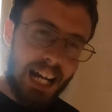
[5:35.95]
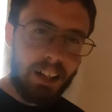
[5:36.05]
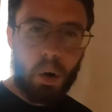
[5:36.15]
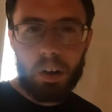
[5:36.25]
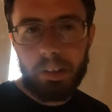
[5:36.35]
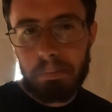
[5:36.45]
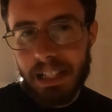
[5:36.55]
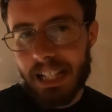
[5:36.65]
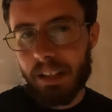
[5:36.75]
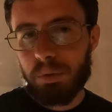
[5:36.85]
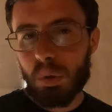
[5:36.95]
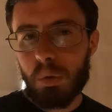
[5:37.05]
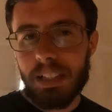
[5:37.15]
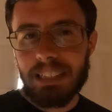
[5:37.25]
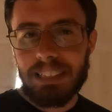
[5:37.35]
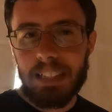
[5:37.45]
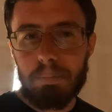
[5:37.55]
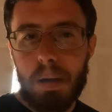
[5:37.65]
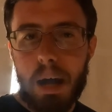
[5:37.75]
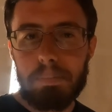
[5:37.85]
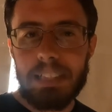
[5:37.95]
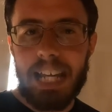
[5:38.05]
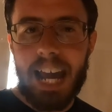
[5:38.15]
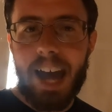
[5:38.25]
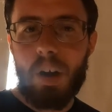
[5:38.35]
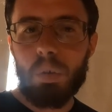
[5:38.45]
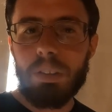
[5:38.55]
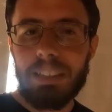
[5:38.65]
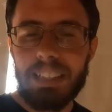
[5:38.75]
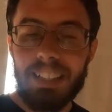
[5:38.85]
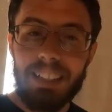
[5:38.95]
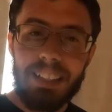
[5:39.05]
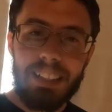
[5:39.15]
and R&B influence to pop sound.